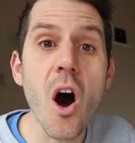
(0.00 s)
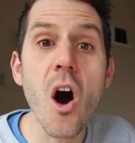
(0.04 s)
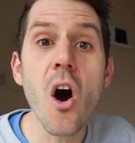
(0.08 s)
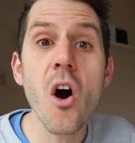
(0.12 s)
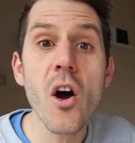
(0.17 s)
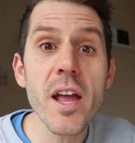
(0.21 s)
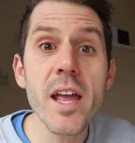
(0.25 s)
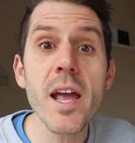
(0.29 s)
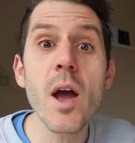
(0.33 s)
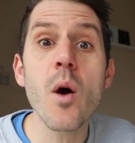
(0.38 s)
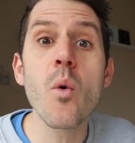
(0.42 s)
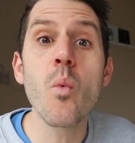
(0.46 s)

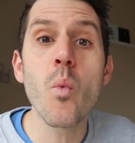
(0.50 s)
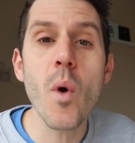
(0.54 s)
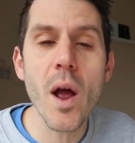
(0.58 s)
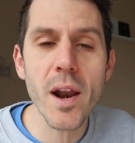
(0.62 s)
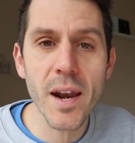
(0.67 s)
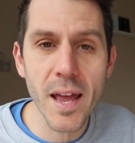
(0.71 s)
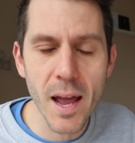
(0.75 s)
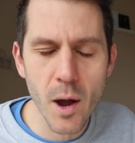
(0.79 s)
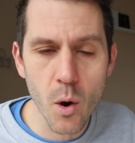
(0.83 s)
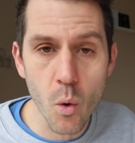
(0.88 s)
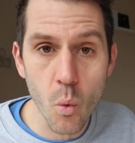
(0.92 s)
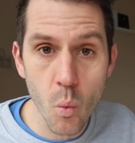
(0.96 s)
I
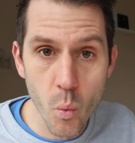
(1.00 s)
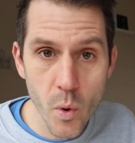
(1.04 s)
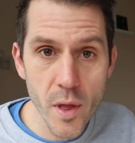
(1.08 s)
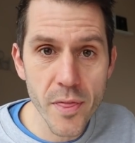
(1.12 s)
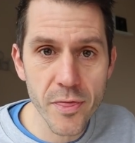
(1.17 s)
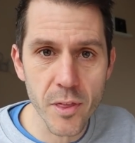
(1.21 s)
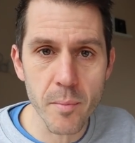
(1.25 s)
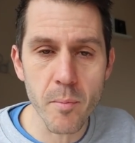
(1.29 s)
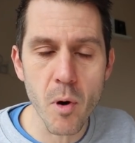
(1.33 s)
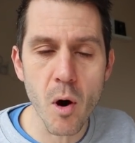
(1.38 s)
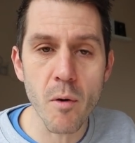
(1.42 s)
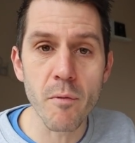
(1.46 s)
went out
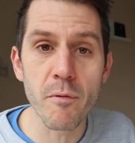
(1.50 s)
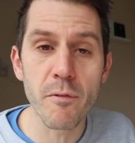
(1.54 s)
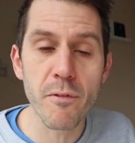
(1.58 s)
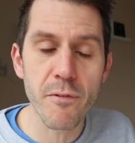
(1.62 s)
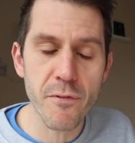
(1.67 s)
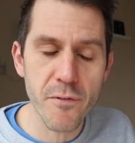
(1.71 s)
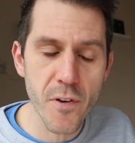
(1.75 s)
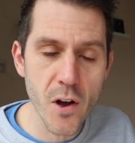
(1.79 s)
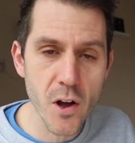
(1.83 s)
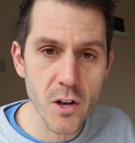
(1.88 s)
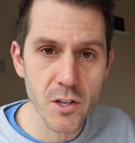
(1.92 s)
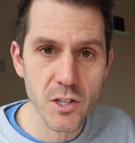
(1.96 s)
with them on
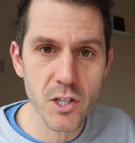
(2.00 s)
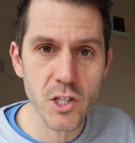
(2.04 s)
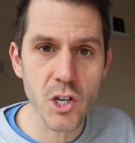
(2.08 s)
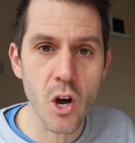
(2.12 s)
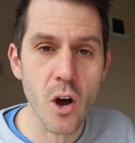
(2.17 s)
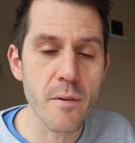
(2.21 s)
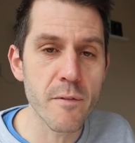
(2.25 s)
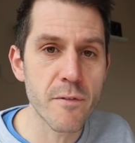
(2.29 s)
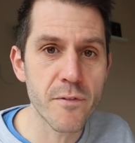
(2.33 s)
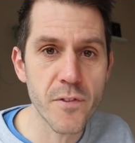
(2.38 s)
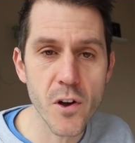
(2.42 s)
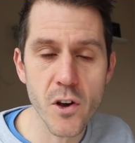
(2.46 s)
first time,